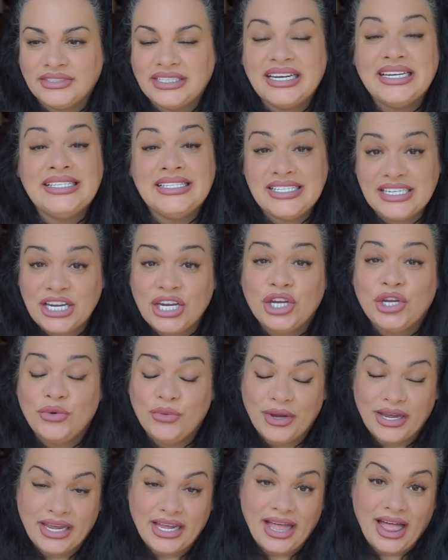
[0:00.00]

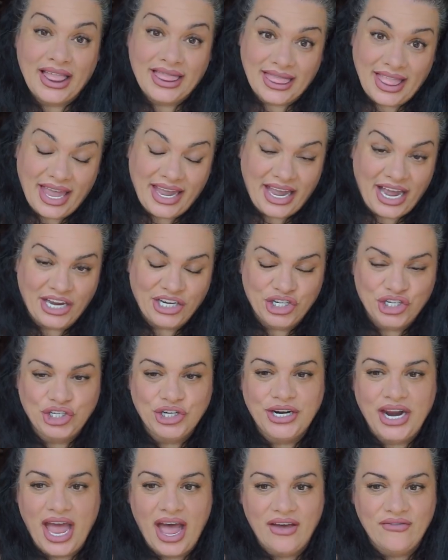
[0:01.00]
continuing like I
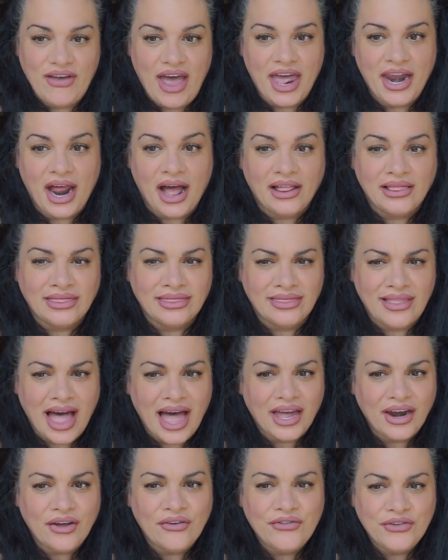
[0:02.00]
should have, and a
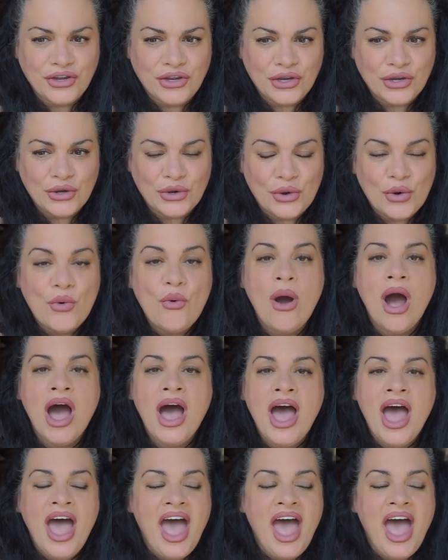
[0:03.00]
lot of you